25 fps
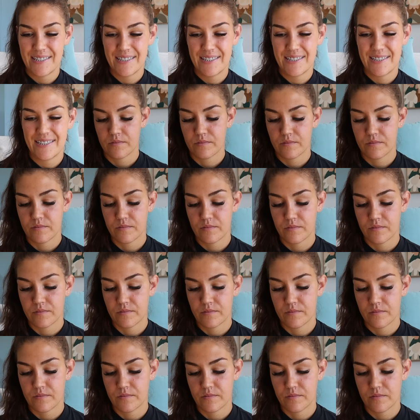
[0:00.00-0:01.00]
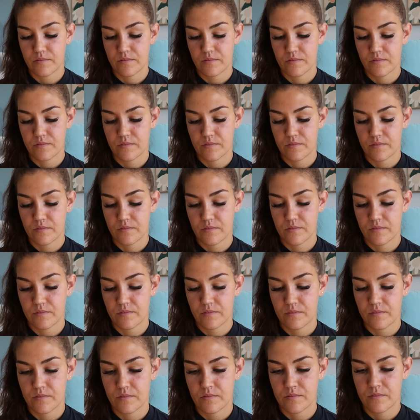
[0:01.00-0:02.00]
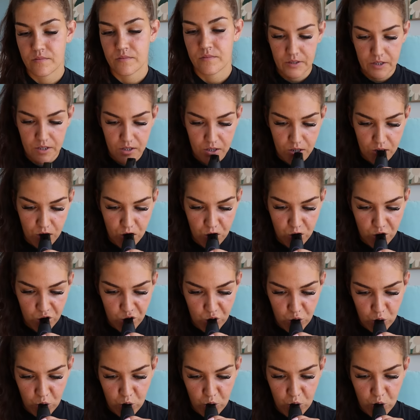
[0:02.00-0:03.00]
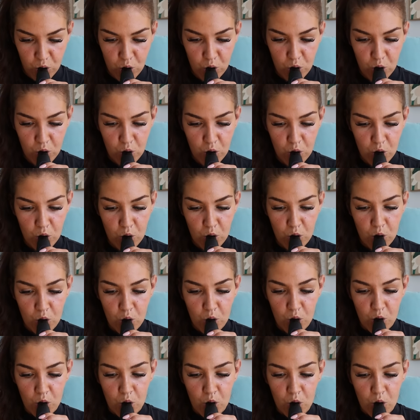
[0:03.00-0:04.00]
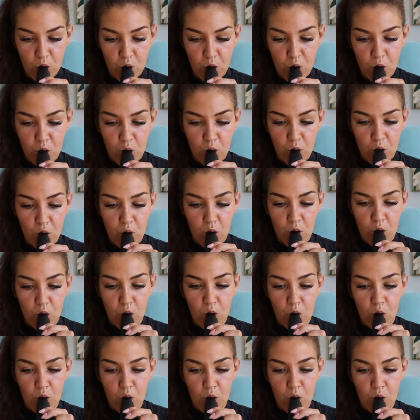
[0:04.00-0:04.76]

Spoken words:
Nobody speaks.